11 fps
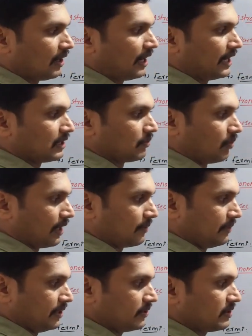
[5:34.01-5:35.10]
and
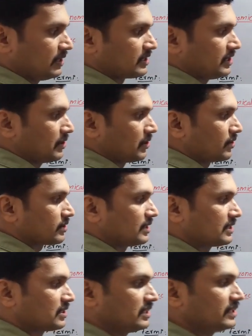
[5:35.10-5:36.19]
1 minute is equal to
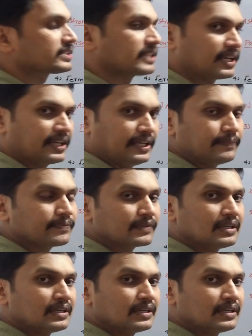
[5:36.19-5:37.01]
60 second.